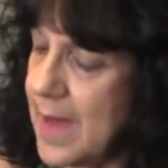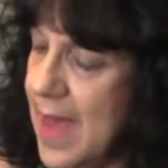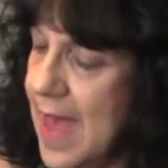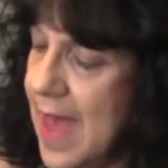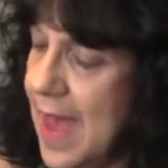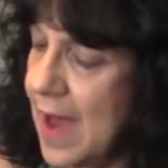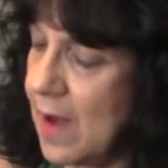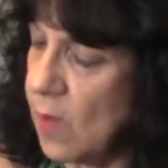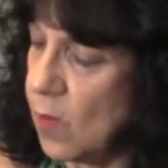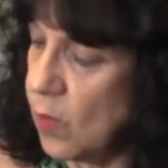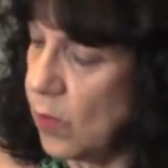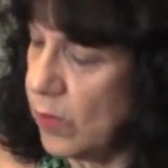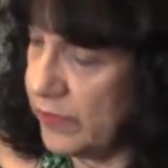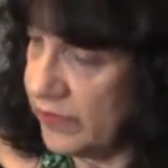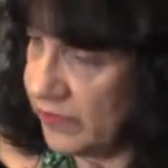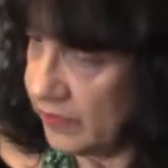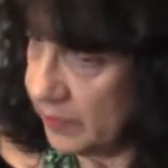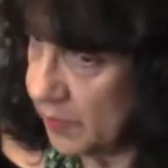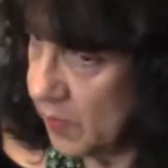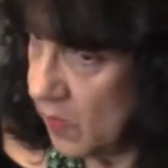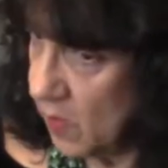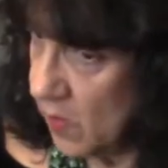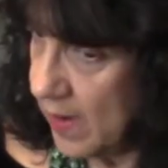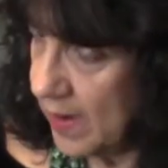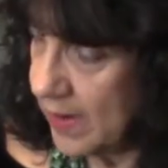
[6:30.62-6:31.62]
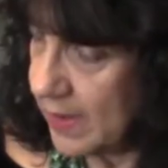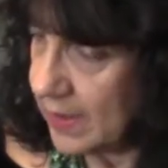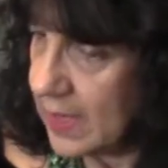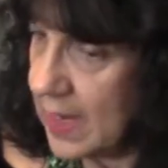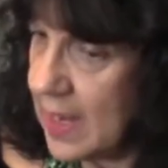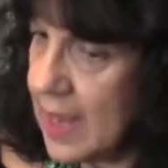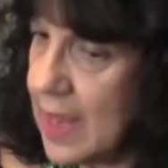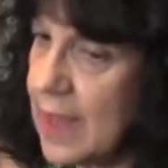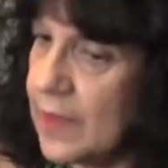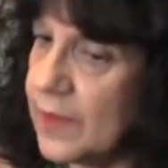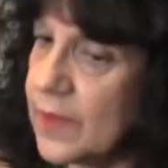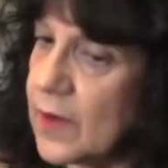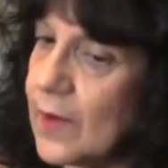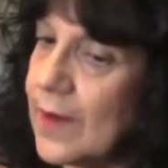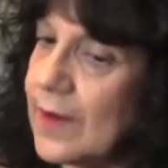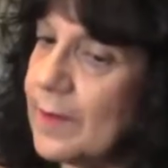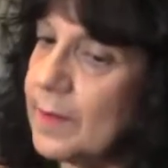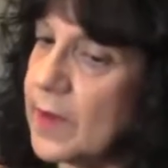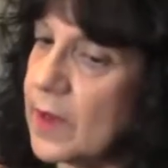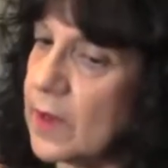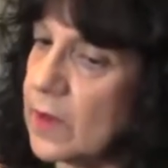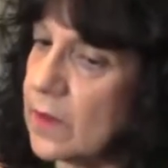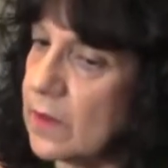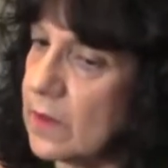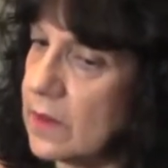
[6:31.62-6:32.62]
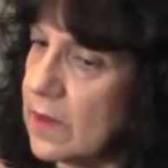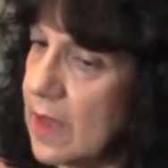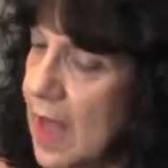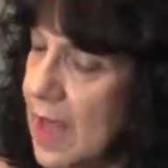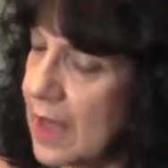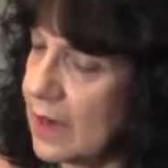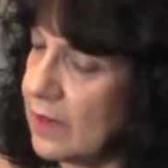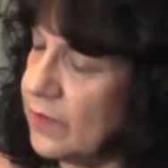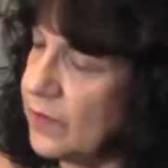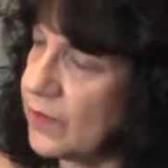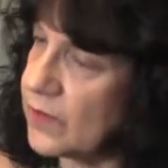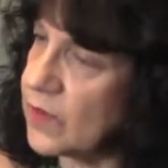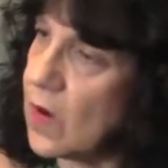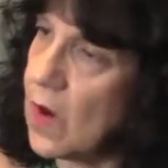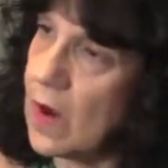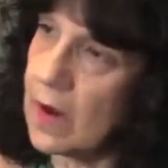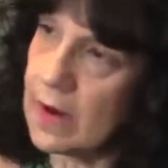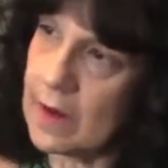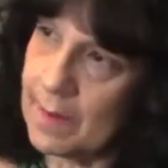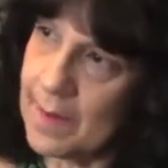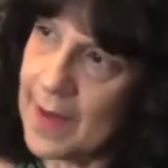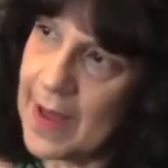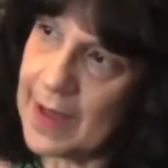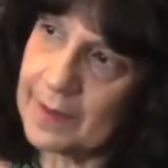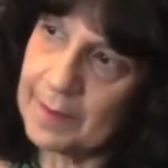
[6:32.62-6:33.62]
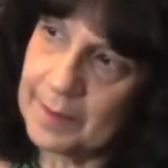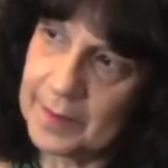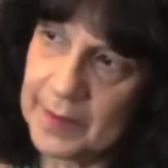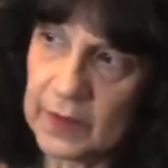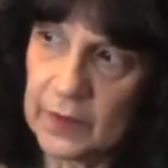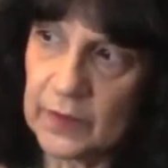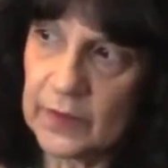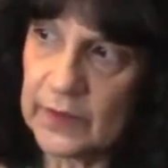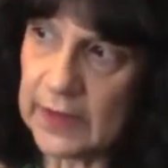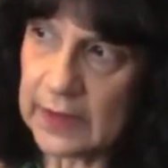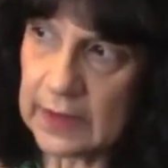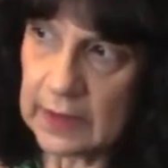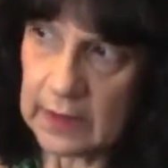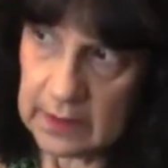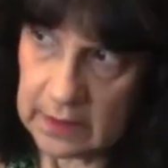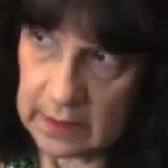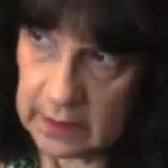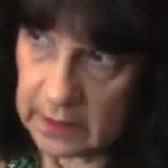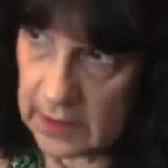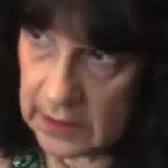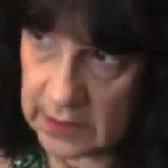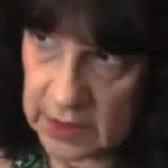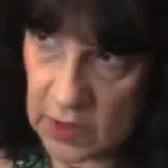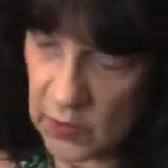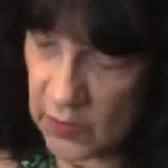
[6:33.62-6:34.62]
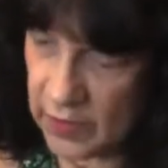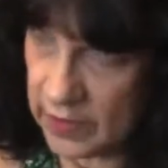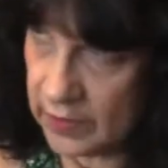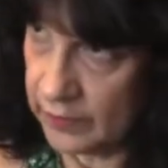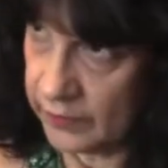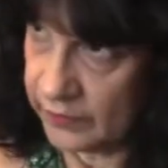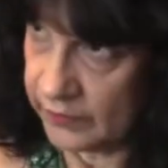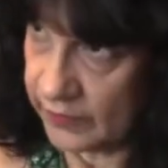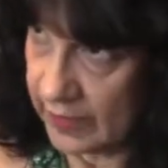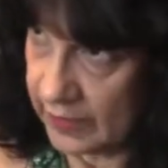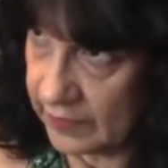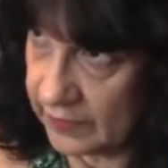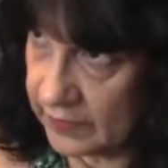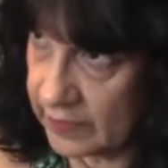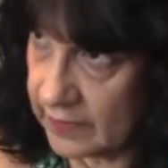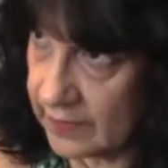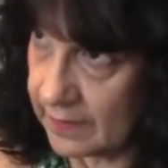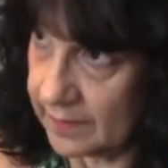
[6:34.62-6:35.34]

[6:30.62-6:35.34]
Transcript: At which point there had been a lot of talk about building a no-kill shelter.